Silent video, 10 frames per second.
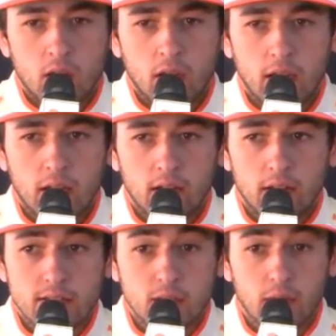
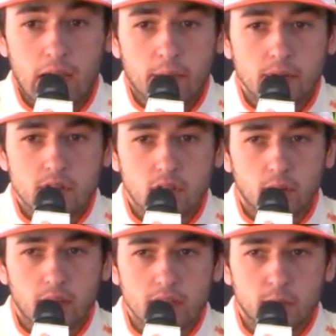and see what happens. So, I
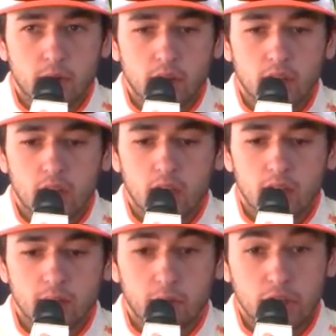mean, it's pretty
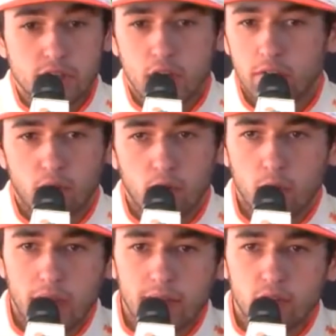straightforward what
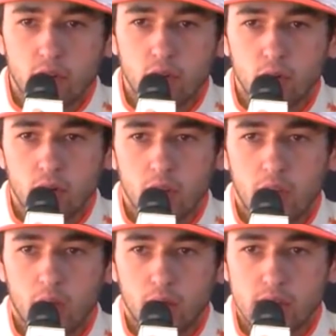we have to do
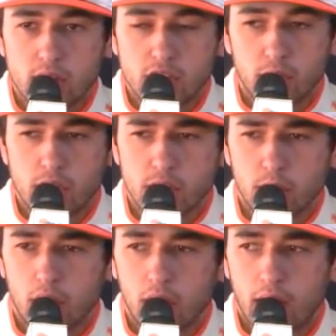with the situation
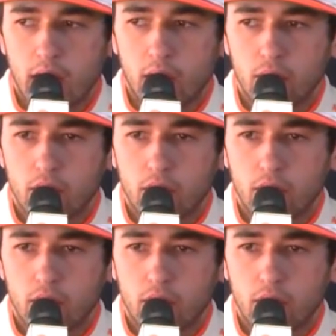we're in now.